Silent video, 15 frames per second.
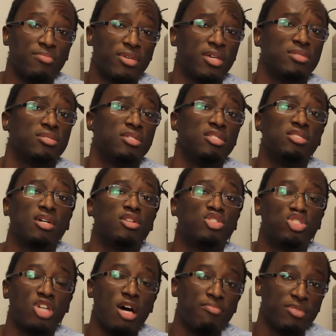because he's on a
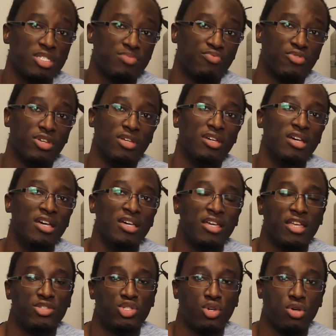shopping spree
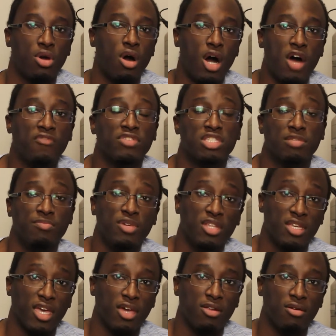and took off his
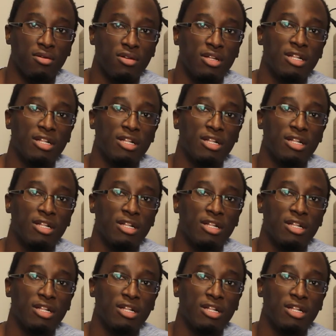communicator.